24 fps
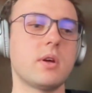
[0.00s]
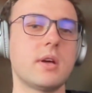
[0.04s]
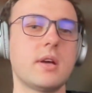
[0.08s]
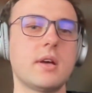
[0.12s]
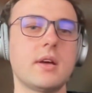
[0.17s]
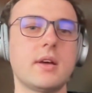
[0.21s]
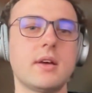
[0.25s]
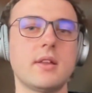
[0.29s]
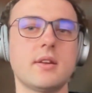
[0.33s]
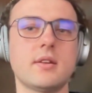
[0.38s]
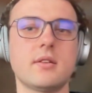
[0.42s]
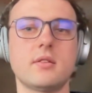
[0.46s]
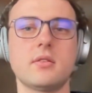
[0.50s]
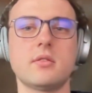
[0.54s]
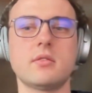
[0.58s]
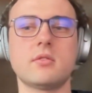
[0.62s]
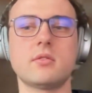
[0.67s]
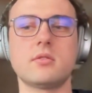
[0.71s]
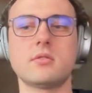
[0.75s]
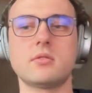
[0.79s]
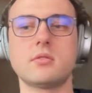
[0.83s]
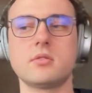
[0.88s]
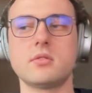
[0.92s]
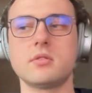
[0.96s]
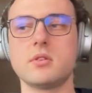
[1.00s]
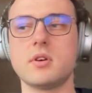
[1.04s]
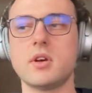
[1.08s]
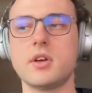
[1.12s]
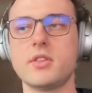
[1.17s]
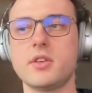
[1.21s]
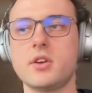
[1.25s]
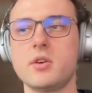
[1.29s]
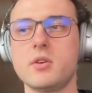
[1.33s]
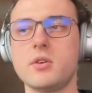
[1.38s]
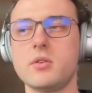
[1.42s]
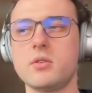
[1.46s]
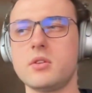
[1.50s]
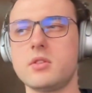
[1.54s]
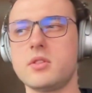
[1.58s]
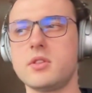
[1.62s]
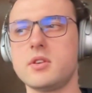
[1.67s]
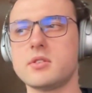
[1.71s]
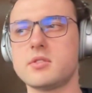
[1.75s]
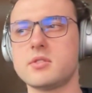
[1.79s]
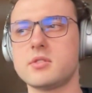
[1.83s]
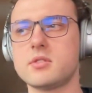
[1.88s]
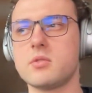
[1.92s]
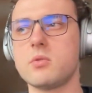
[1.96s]
And I think it
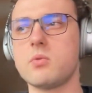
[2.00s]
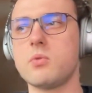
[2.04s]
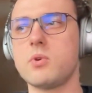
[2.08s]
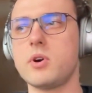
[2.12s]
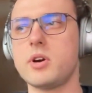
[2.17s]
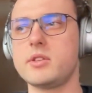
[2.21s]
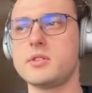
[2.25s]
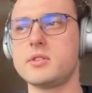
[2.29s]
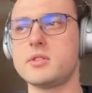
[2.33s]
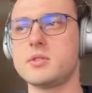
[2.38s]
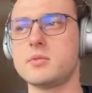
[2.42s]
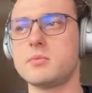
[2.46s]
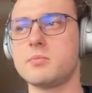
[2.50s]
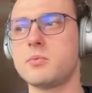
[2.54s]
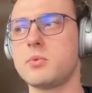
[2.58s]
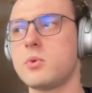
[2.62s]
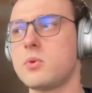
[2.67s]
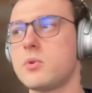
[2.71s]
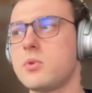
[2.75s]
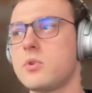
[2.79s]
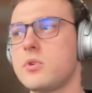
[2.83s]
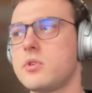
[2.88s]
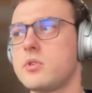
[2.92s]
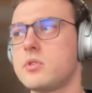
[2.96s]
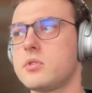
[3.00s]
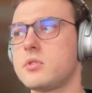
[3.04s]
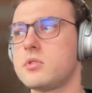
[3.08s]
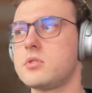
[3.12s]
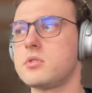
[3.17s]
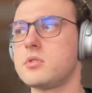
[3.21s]
doesn't quite support